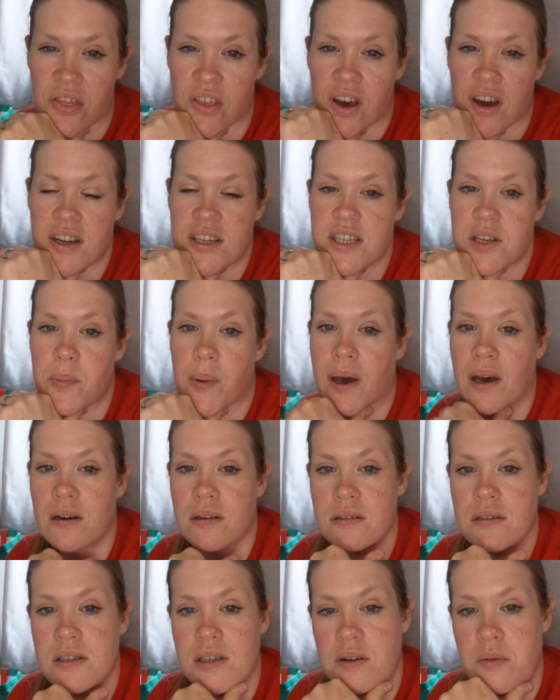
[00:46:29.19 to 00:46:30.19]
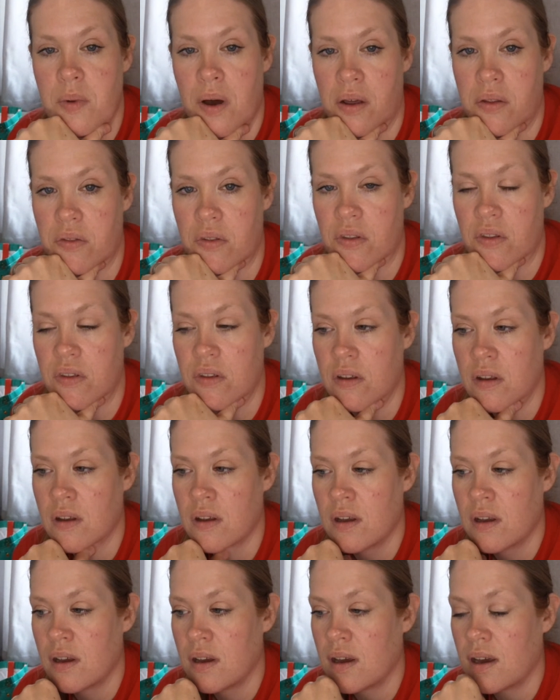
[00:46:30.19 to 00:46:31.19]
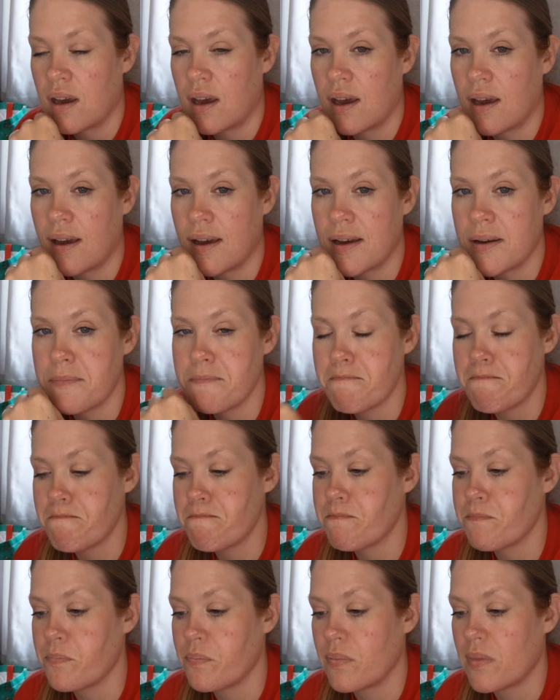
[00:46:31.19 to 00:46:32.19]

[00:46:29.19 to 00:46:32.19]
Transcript: £30 a month, and